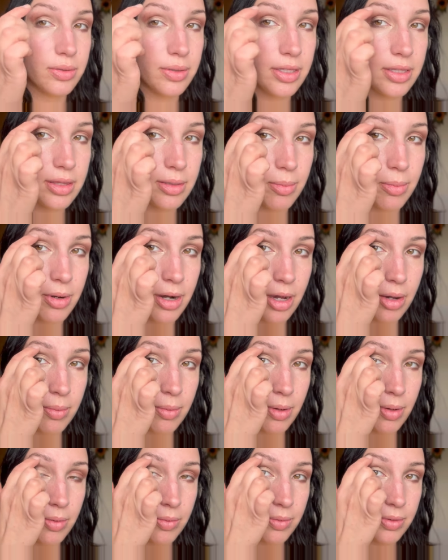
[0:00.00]
hit the brow
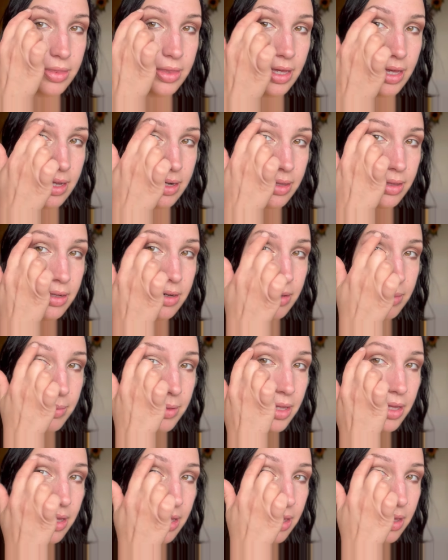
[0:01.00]
bone with that a little
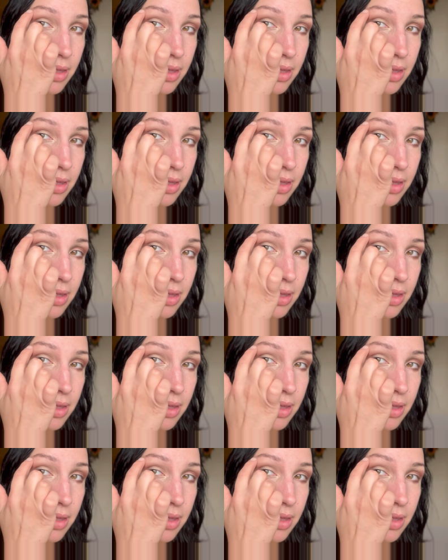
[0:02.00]
bit.